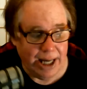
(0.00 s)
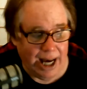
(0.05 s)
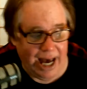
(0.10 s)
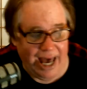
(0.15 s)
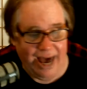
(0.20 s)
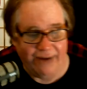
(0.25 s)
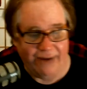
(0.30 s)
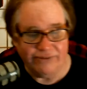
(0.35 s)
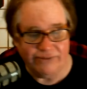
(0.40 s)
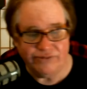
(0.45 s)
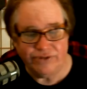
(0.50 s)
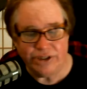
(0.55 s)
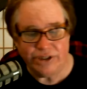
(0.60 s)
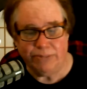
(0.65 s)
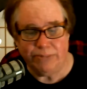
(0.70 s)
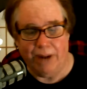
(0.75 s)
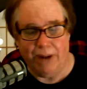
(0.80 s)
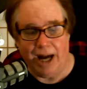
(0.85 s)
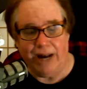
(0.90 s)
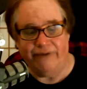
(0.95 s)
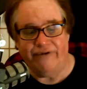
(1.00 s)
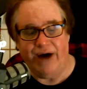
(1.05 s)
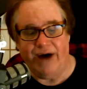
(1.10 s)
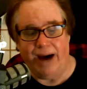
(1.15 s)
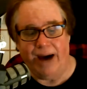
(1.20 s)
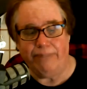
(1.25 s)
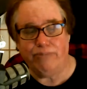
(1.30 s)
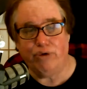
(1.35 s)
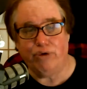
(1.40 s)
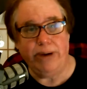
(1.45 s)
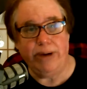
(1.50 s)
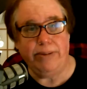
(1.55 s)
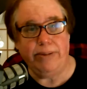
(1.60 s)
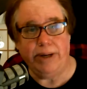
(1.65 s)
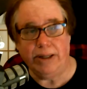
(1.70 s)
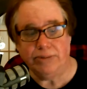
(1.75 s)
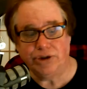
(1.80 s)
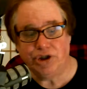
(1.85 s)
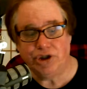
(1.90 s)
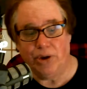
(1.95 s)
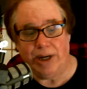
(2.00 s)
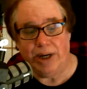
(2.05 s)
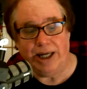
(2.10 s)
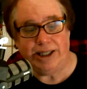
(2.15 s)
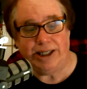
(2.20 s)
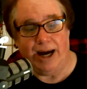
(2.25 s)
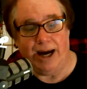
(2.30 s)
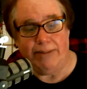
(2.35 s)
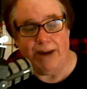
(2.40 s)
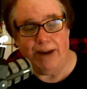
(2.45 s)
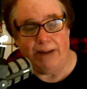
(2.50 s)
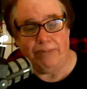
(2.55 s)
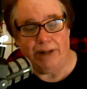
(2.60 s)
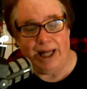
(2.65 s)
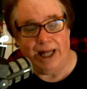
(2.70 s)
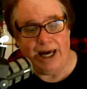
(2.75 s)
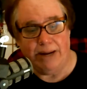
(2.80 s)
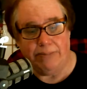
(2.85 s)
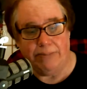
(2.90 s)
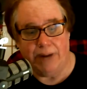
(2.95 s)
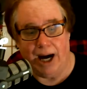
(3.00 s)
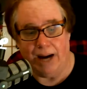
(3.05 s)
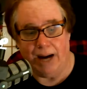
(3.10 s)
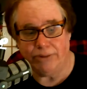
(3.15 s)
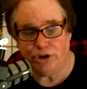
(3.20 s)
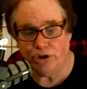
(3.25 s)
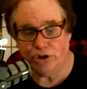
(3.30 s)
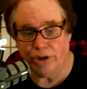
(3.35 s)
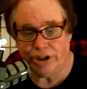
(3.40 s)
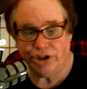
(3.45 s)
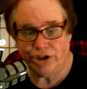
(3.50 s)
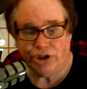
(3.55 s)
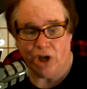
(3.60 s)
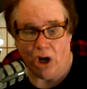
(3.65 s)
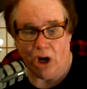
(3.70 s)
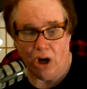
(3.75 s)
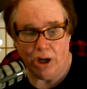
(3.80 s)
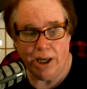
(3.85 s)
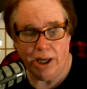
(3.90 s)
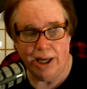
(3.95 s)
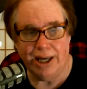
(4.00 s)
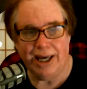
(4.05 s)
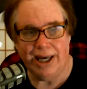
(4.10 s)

I have Spotify Premium, so anytime I play a Bob Joyce song,